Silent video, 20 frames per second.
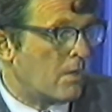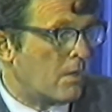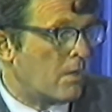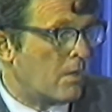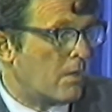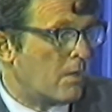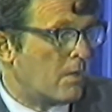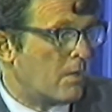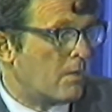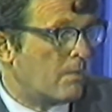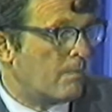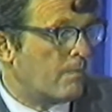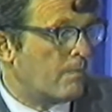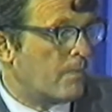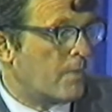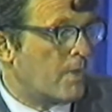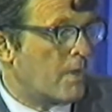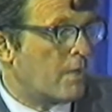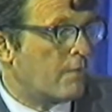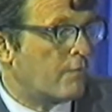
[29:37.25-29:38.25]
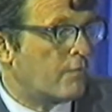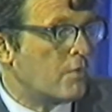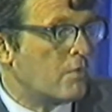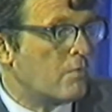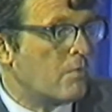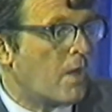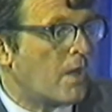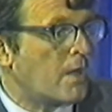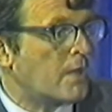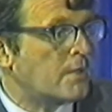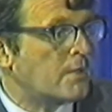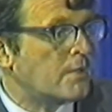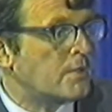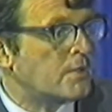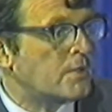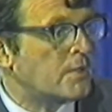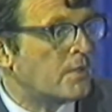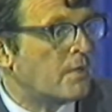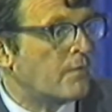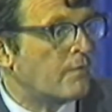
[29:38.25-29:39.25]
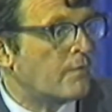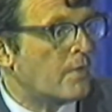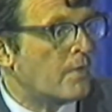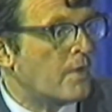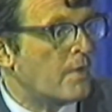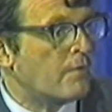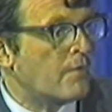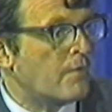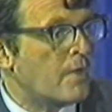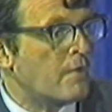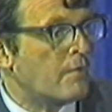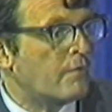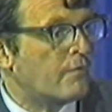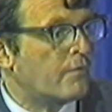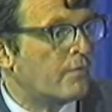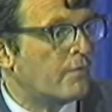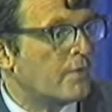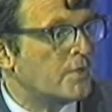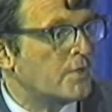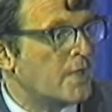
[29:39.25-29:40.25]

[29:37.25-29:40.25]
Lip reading: if you wanted to, if for